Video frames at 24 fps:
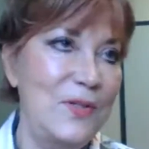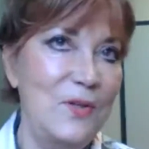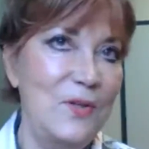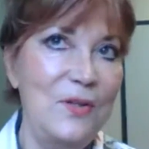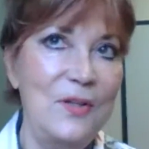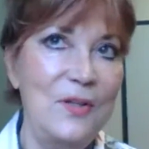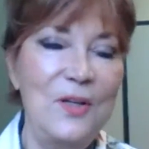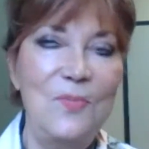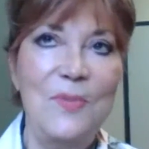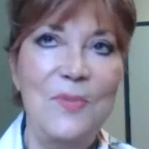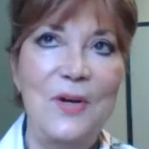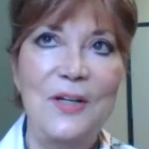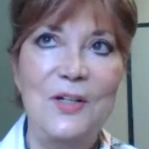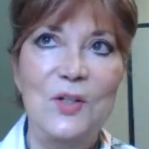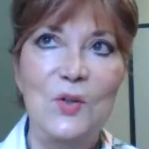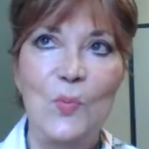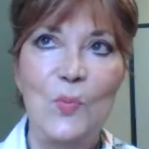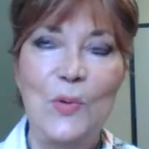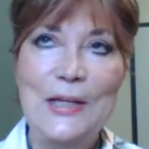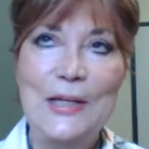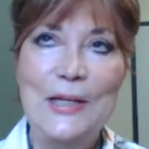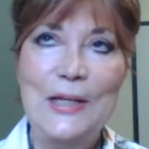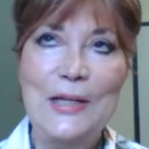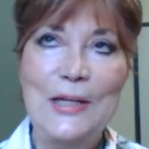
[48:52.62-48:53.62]
only in my
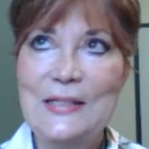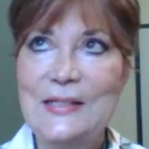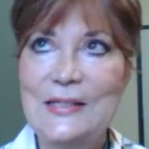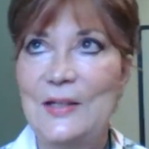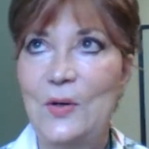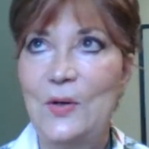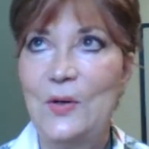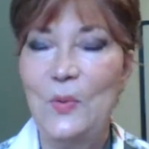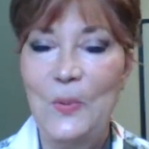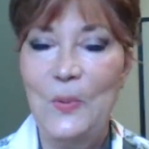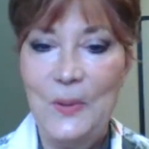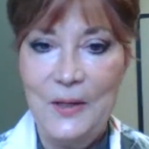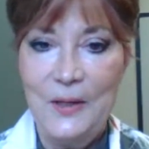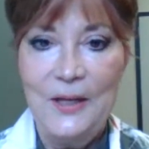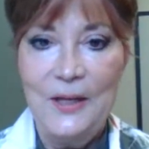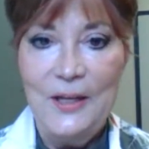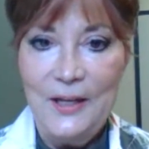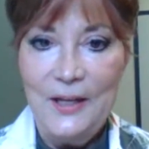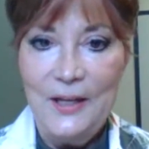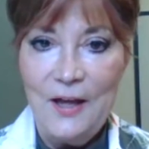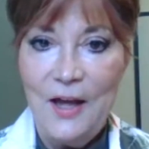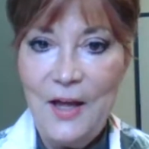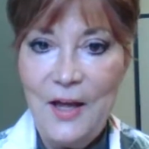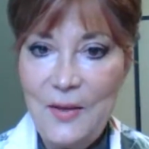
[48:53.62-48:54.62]
20s, so
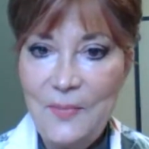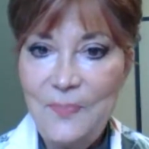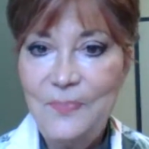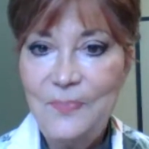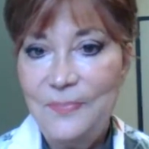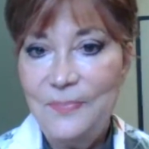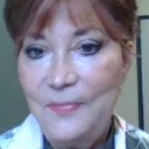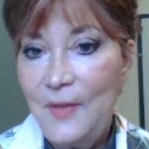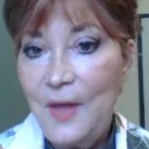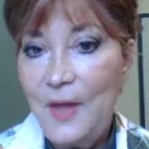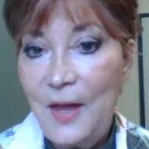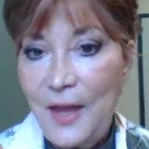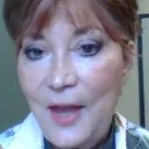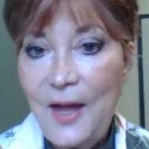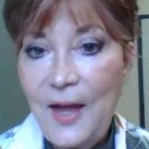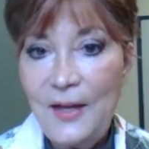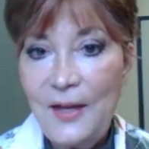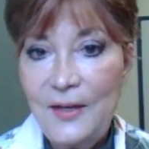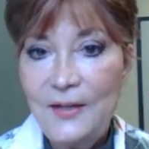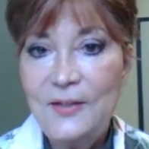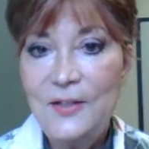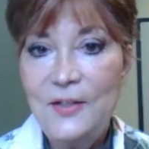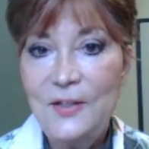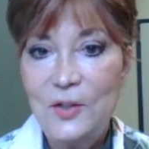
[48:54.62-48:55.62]
I
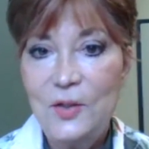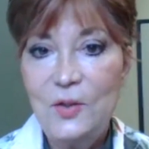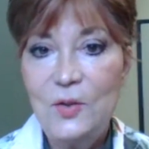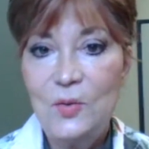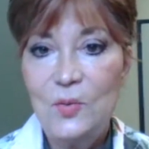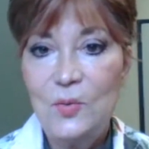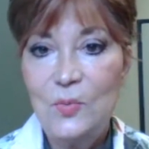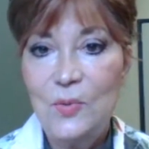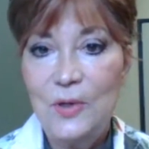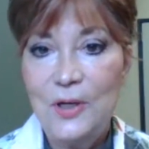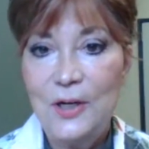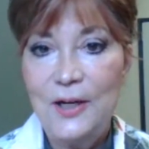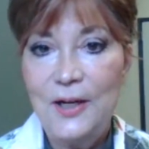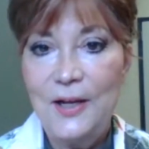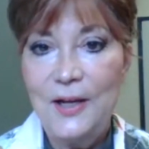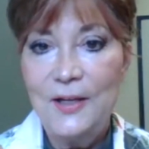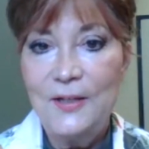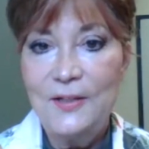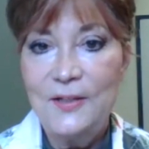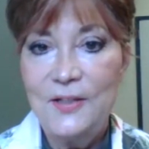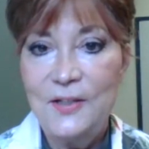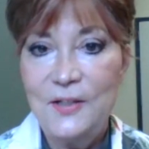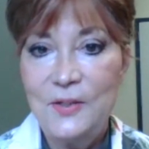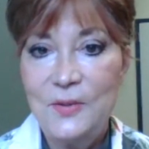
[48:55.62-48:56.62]
had to do what I
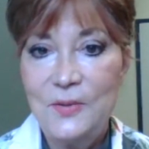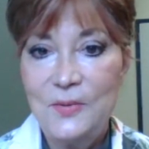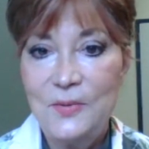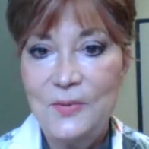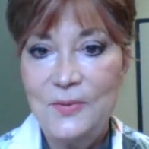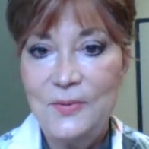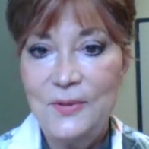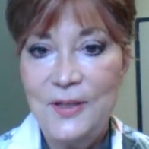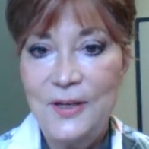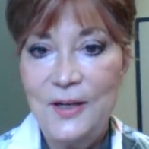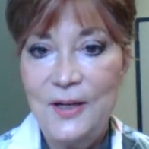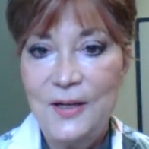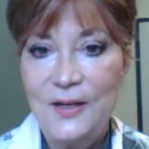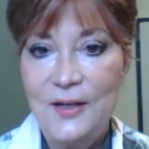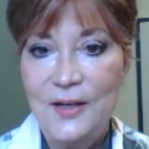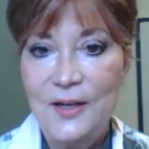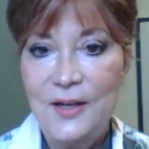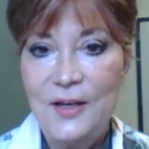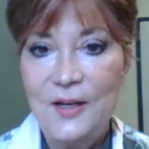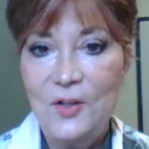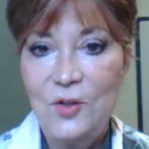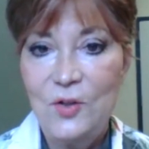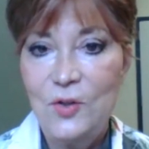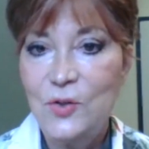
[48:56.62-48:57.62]
had to do. And the
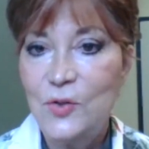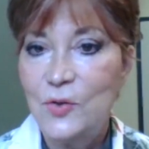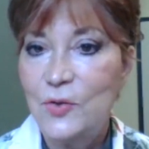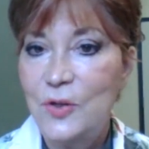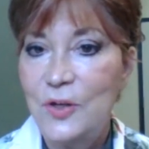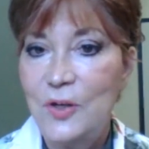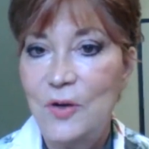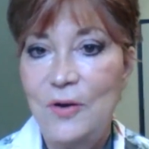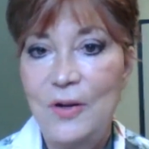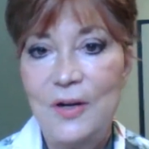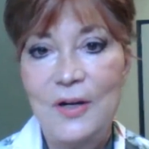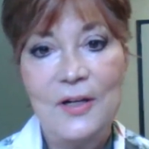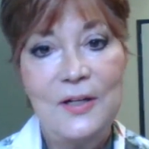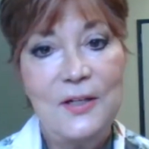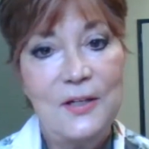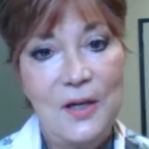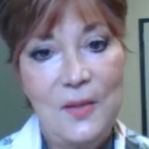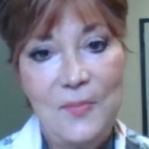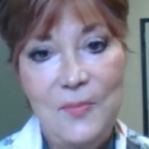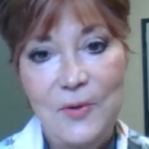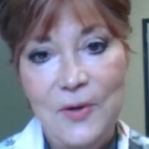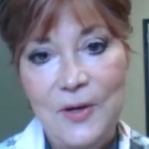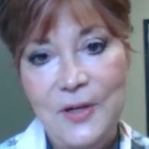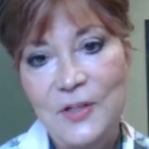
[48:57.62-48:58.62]
angels are there
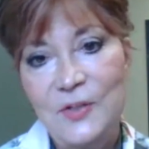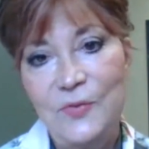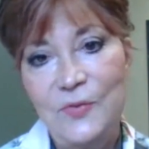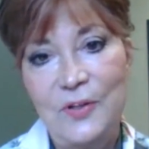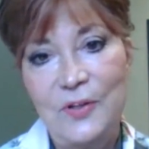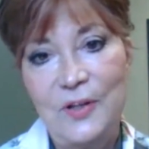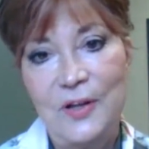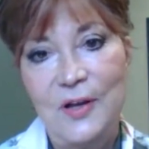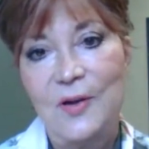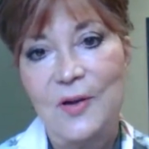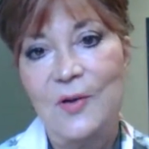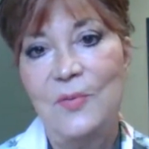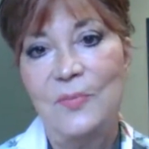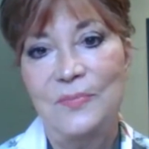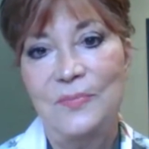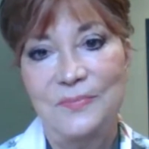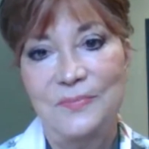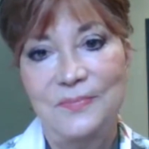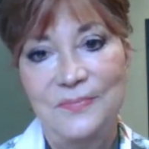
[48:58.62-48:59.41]
anytime you ask for the help.